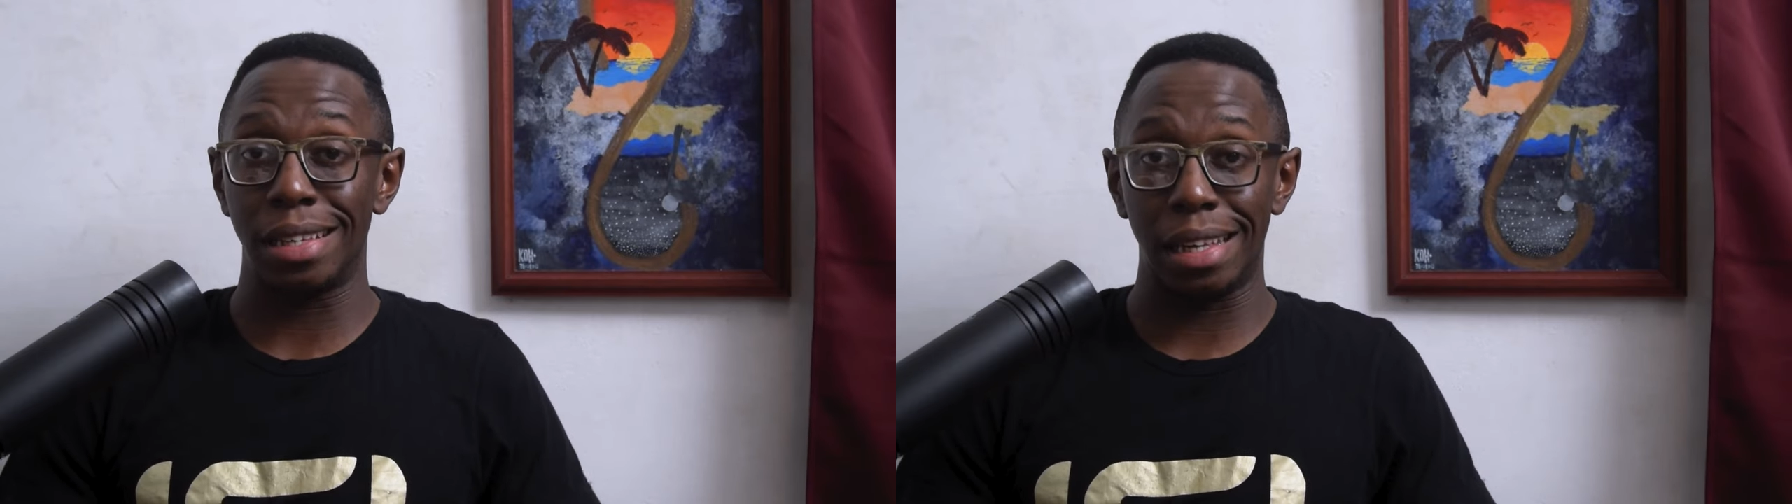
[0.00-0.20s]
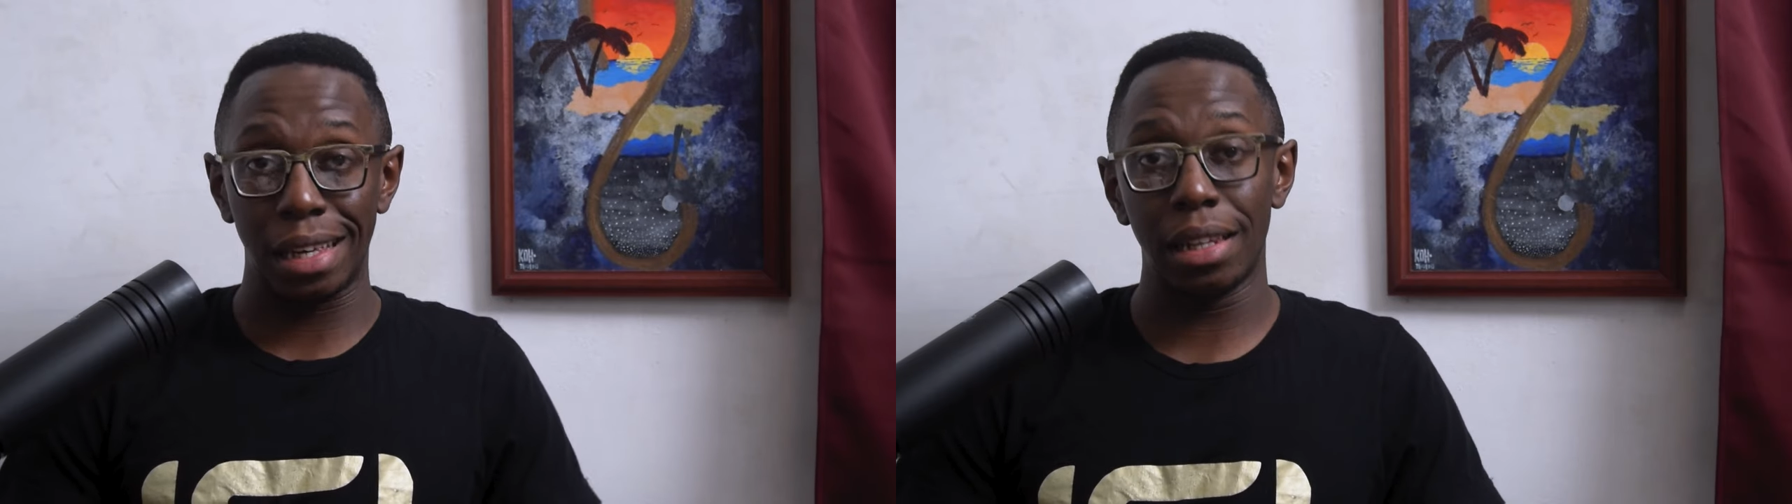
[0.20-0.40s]

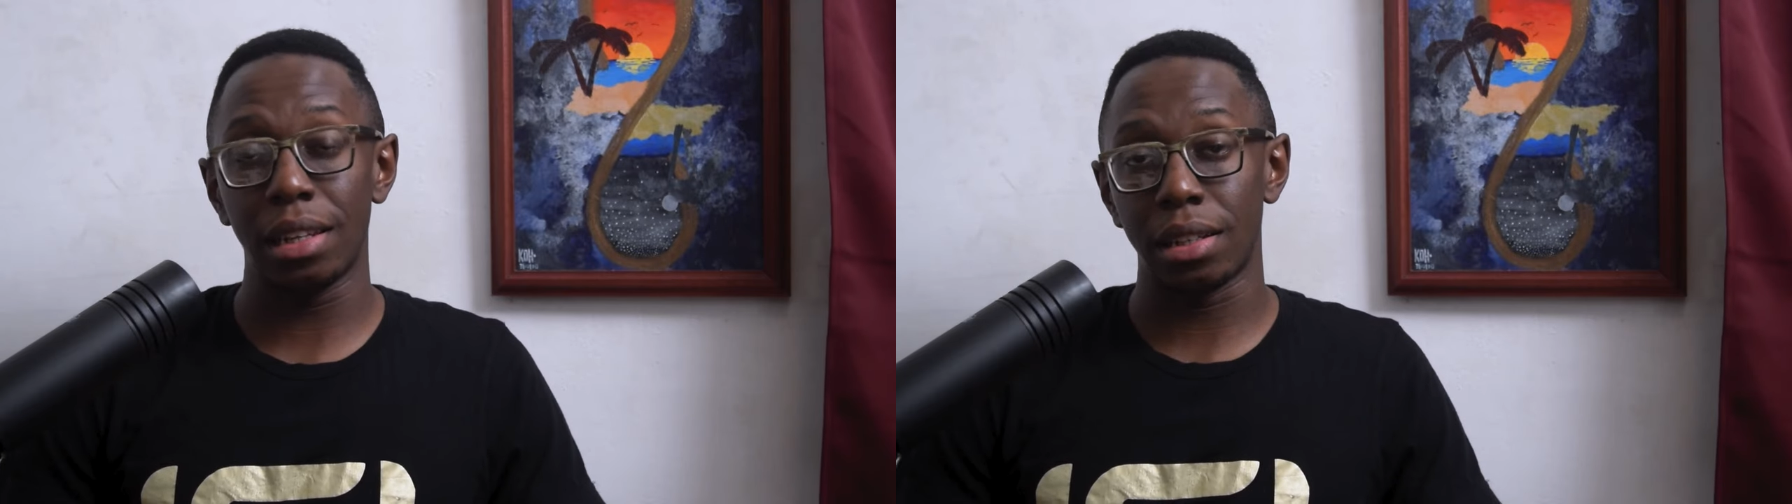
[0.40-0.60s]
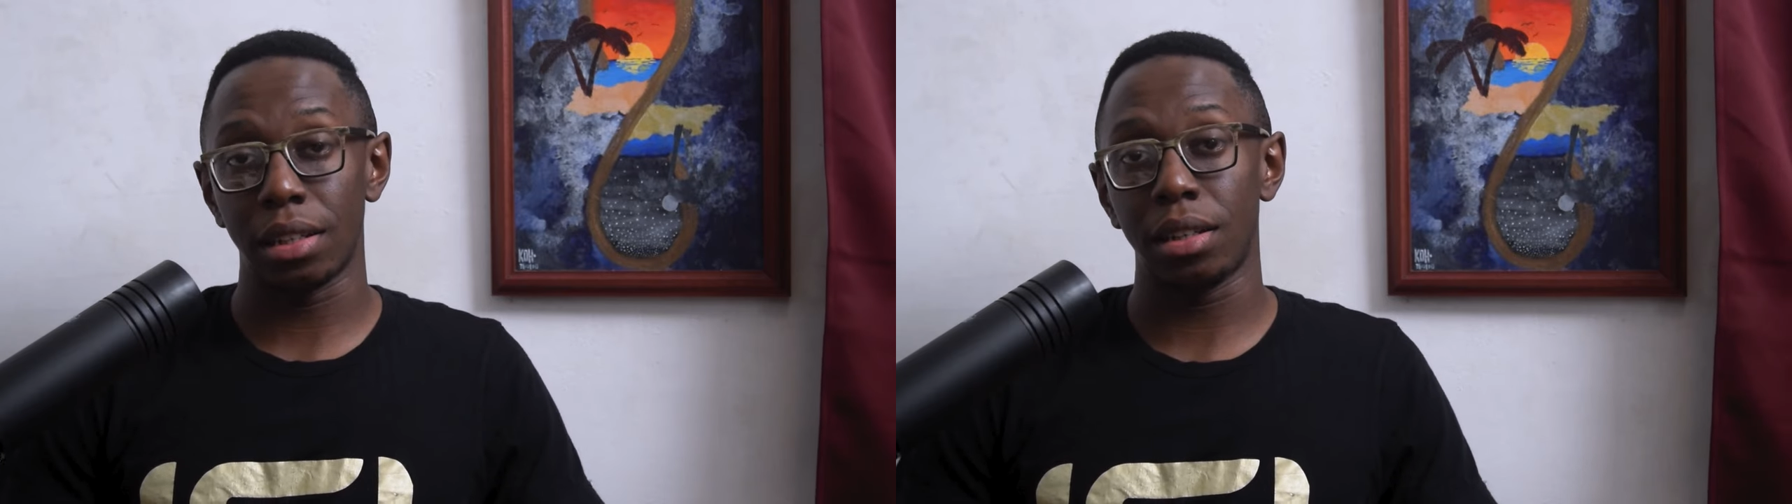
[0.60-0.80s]
in
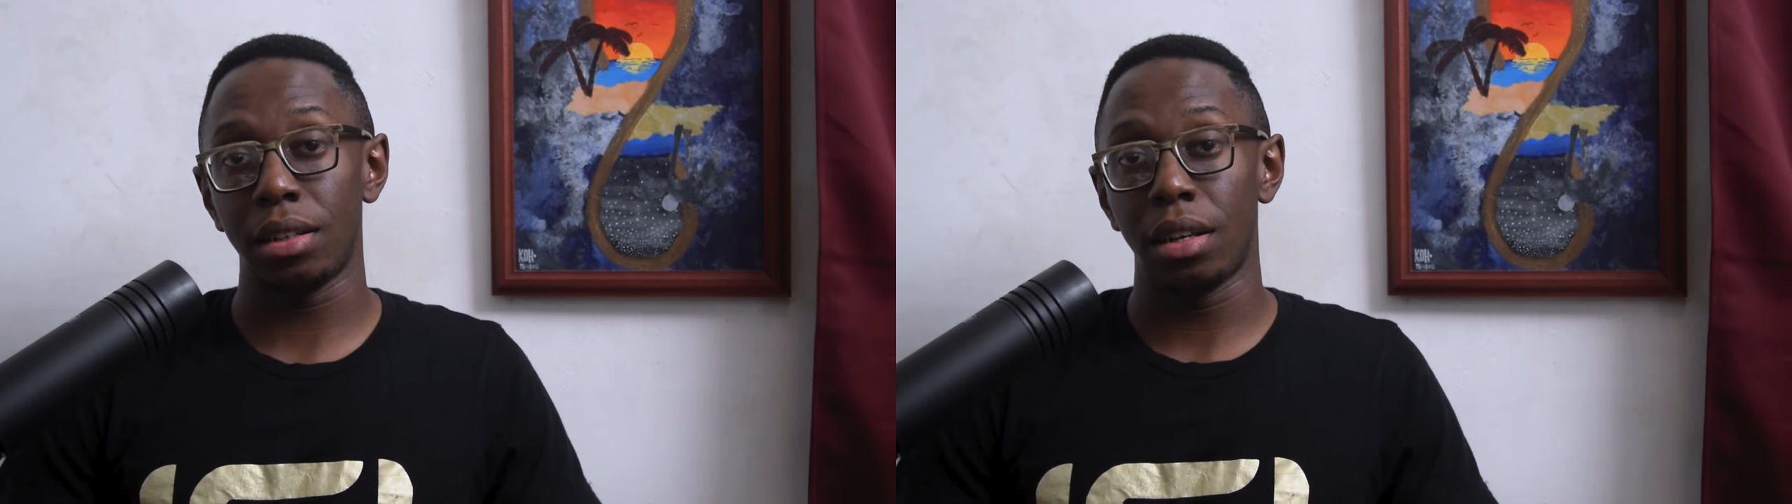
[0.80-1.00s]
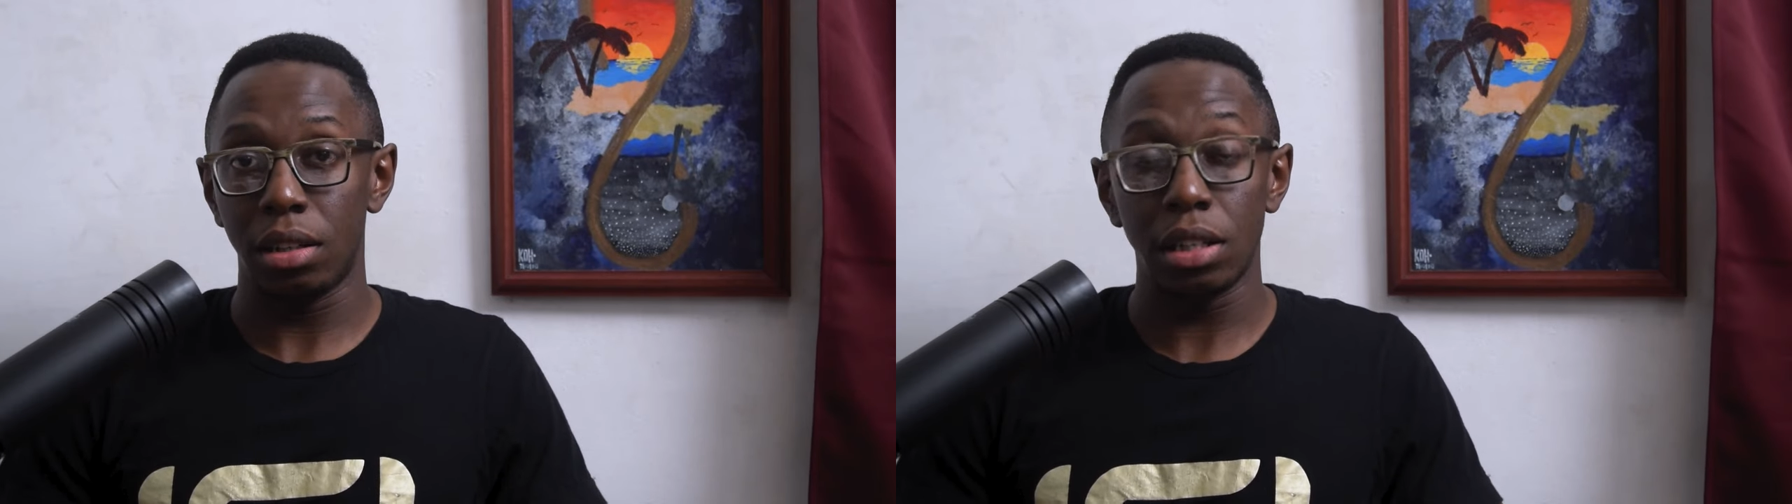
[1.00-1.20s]
Linden
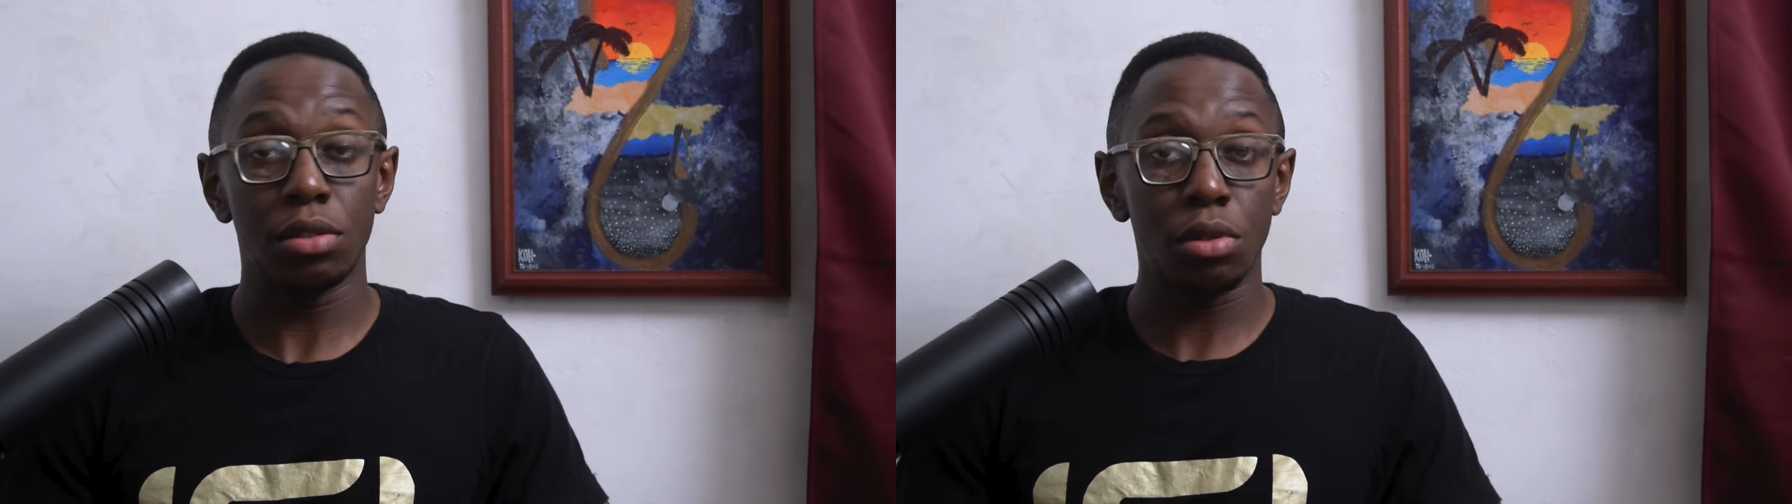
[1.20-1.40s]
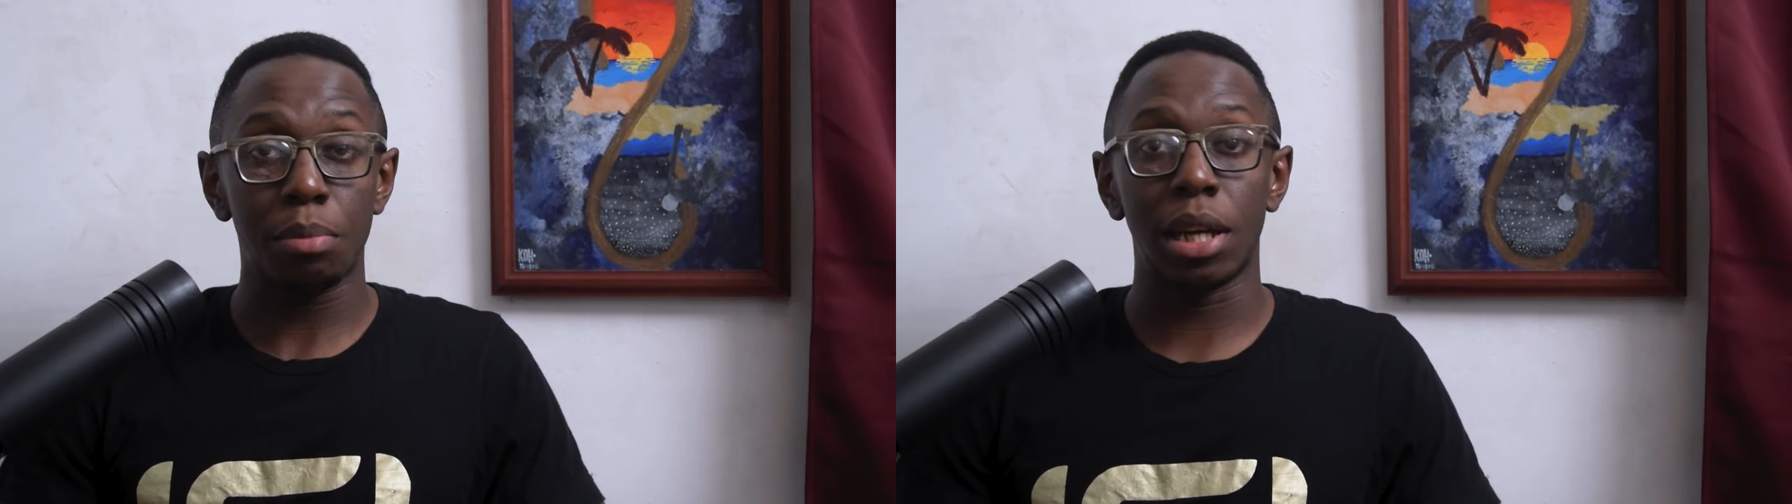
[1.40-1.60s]
need to
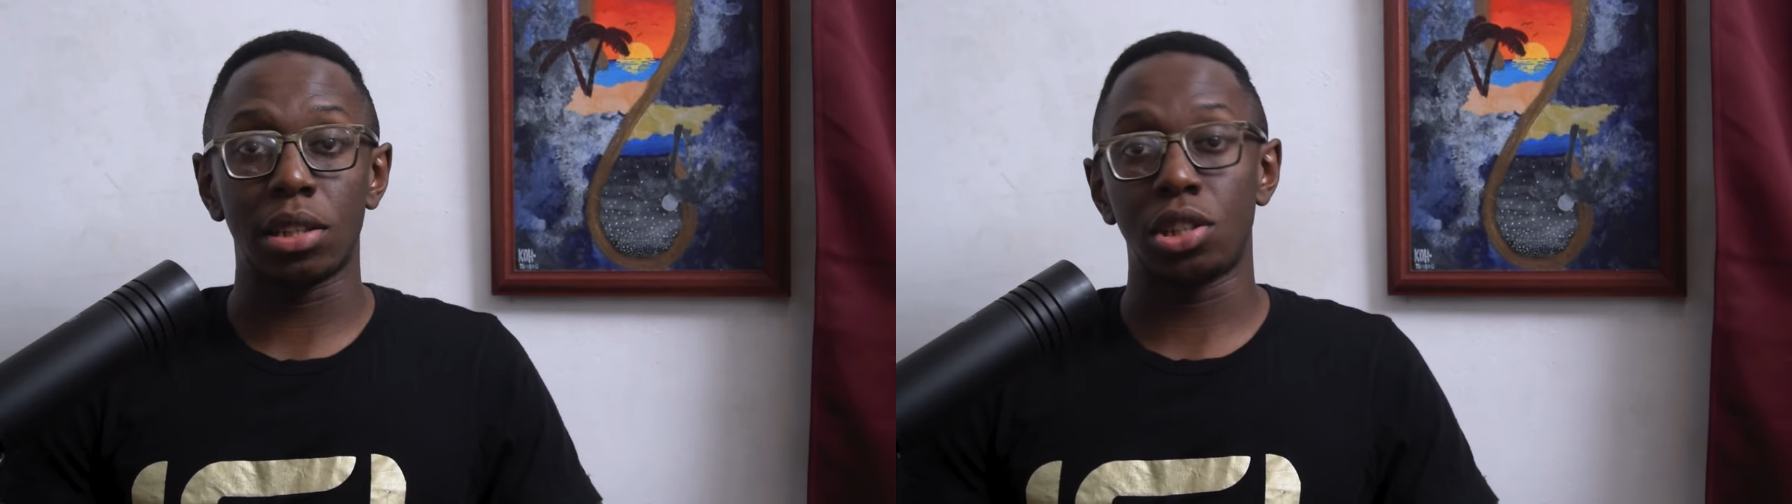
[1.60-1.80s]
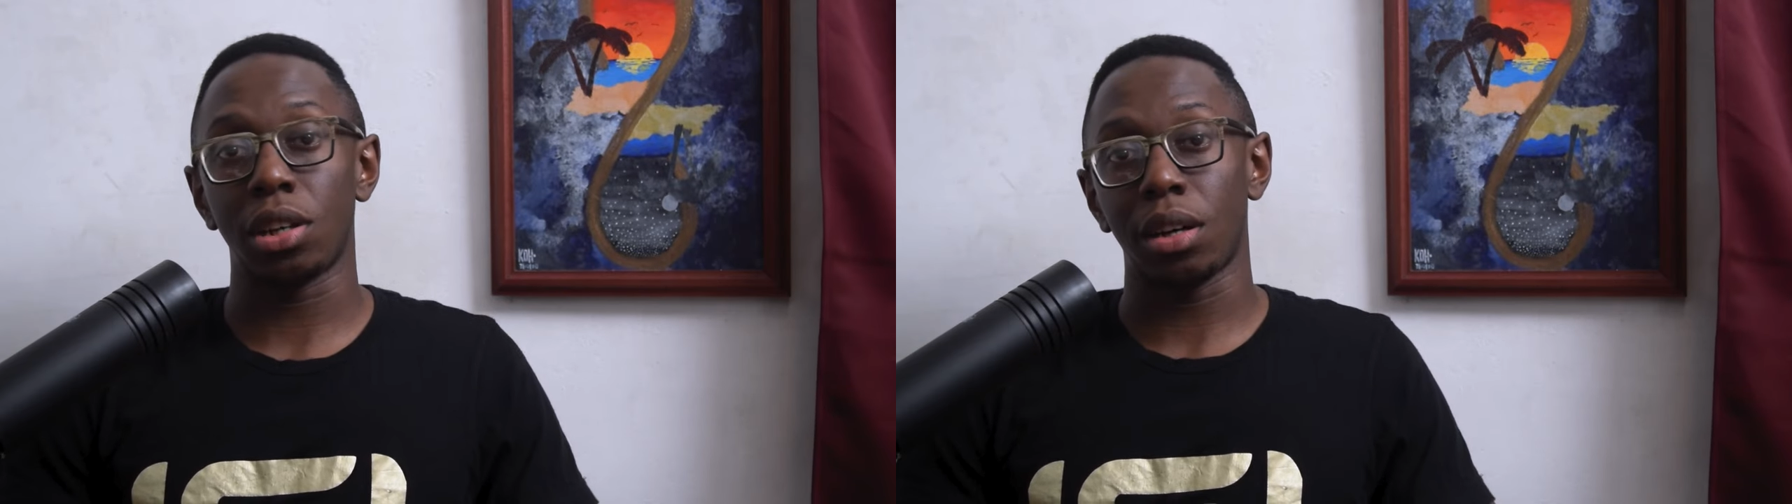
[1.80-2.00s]
do a better
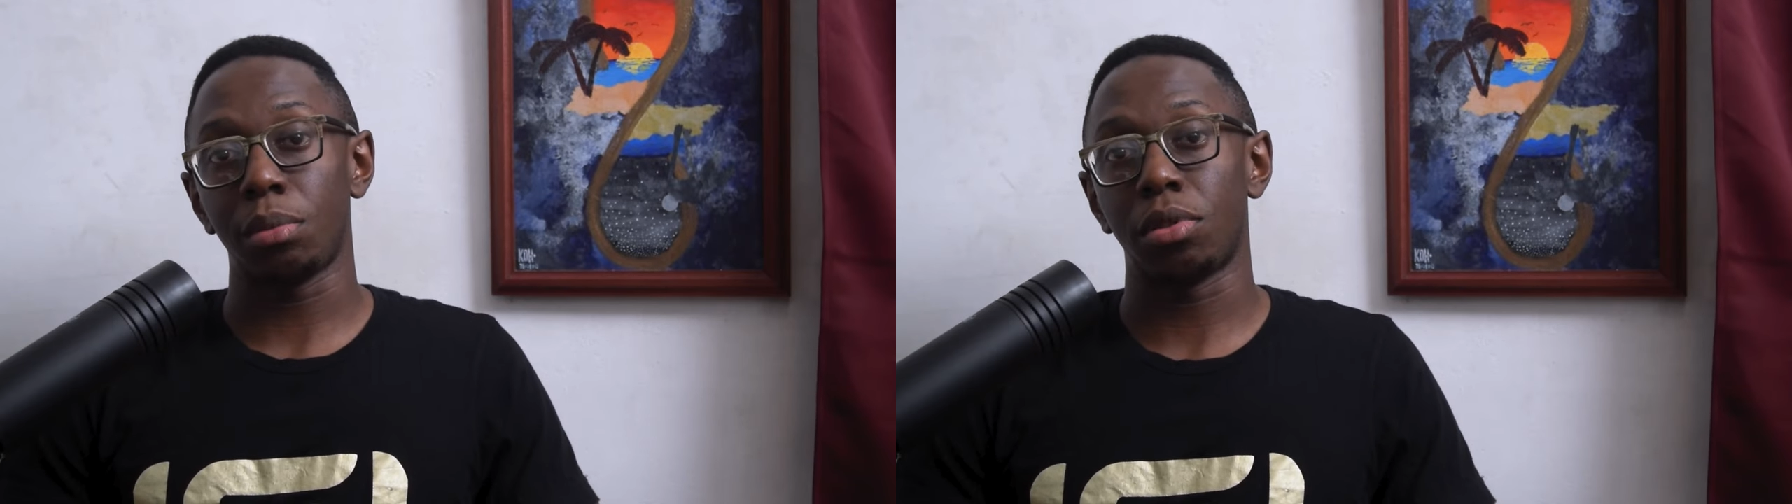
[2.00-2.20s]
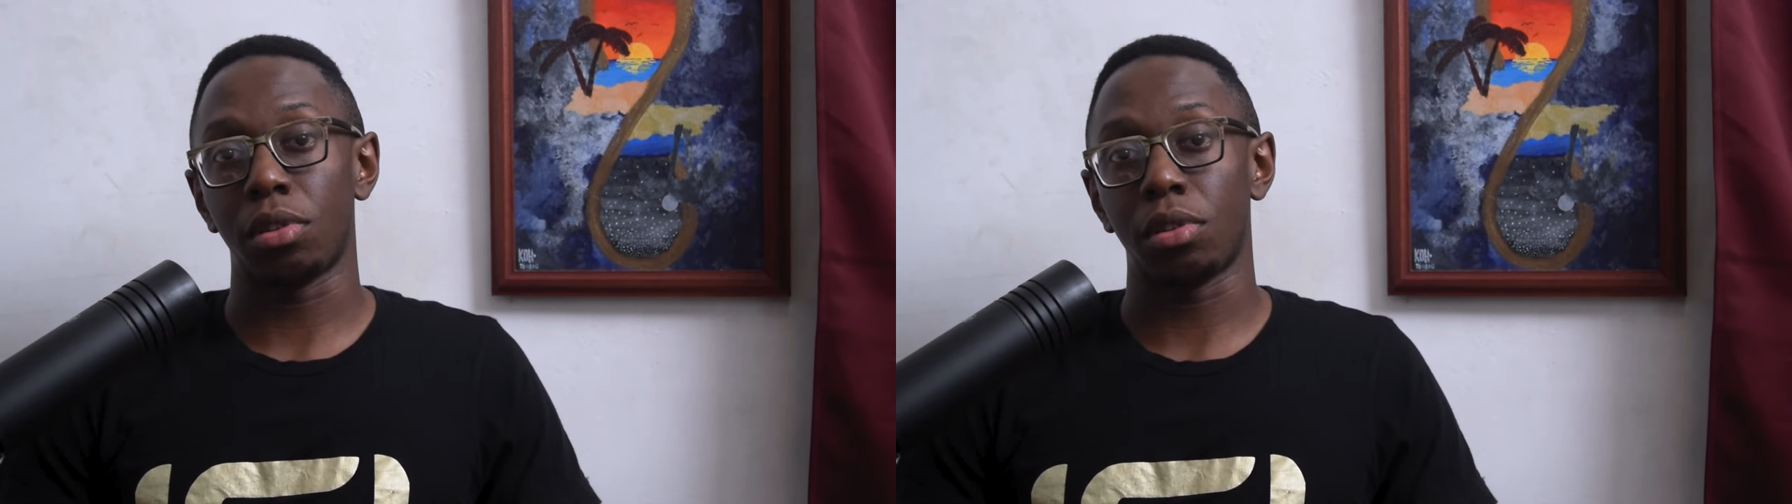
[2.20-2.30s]
job